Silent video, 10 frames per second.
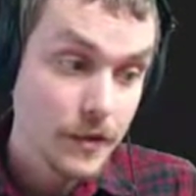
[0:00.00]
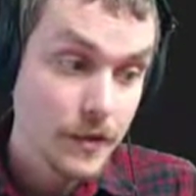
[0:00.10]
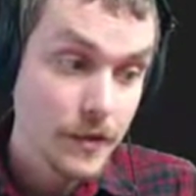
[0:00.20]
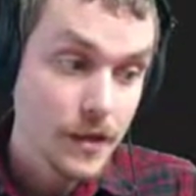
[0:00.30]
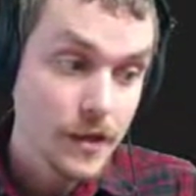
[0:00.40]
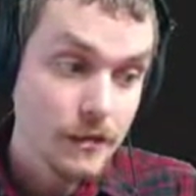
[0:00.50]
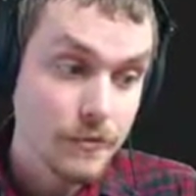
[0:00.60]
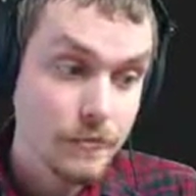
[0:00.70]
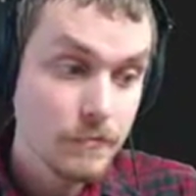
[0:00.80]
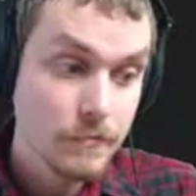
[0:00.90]

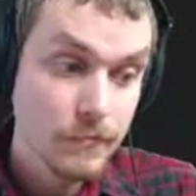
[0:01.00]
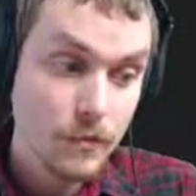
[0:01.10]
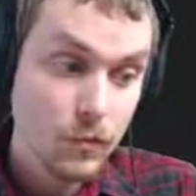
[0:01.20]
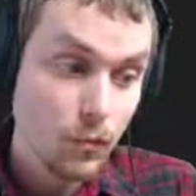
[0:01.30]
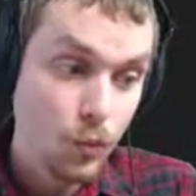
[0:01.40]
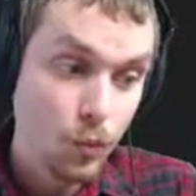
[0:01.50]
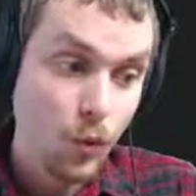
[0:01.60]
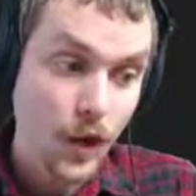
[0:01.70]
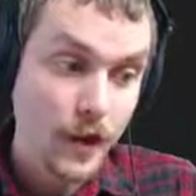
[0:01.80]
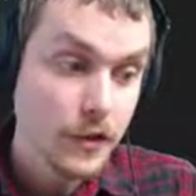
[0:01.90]
And
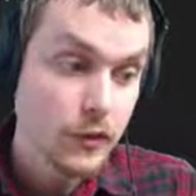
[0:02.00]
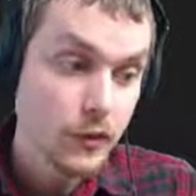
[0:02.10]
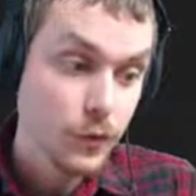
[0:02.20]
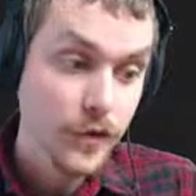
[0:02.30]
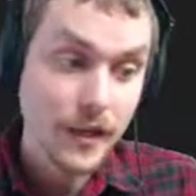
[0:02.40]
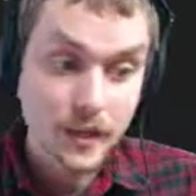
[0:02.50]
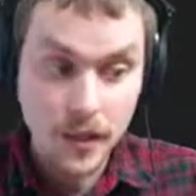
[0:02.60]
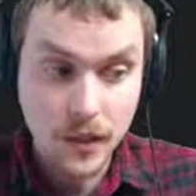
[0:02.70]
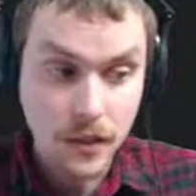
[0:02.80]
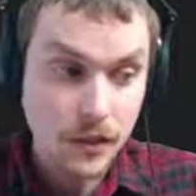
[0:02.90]
how do you store that
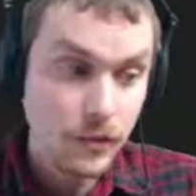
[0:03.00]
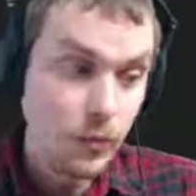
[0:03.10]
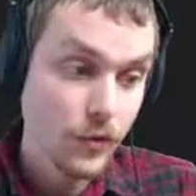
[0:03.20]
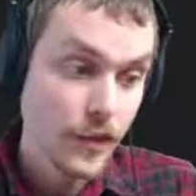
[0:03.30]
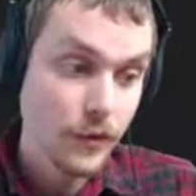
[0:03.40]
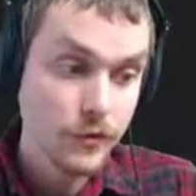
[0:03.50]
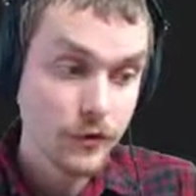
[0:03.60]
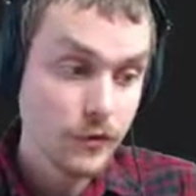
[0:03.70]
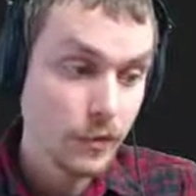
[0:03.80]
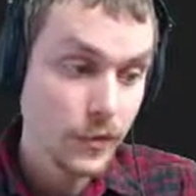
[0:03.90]
key without
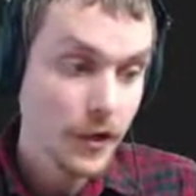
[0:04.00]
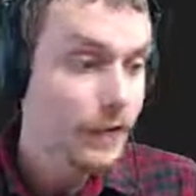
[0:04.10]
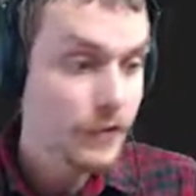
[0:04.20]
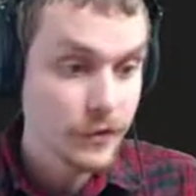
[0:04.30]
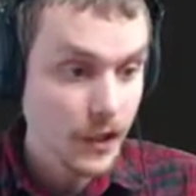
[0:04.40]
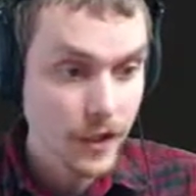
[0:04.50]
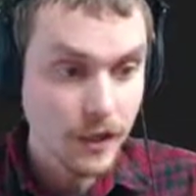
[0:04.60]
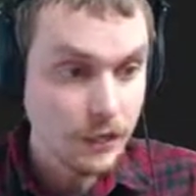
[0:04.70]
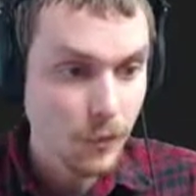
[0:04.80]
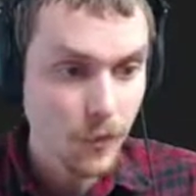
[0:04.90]
just simply obfuscating
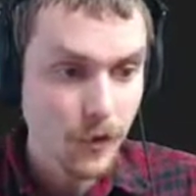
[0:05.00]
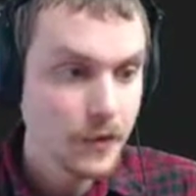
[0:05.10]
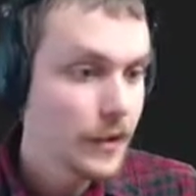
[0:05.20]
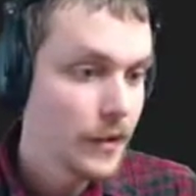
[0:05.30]
it somewhere?